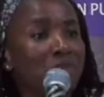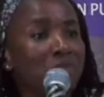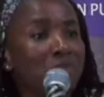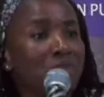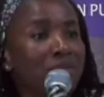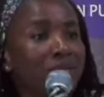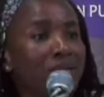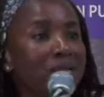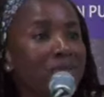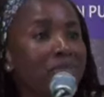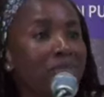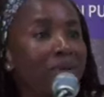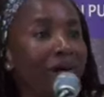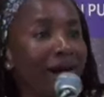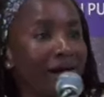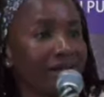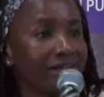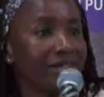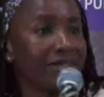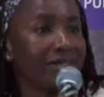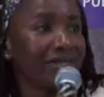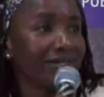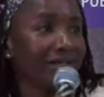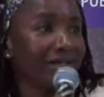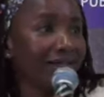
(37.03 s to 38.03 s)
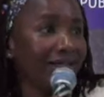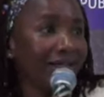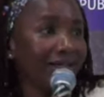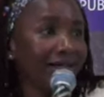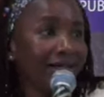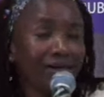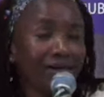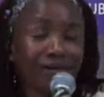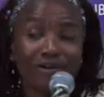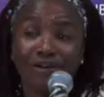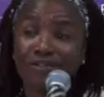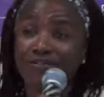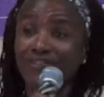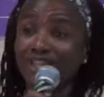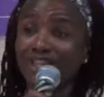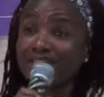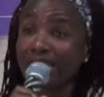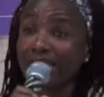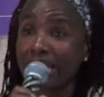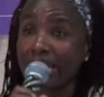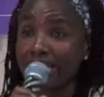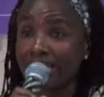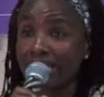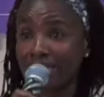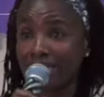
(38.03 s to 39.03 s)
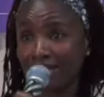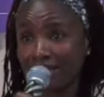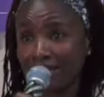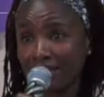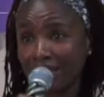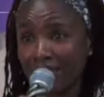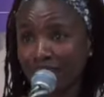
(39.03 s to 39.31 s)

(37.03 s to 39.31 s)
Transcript: to be a part of that cake.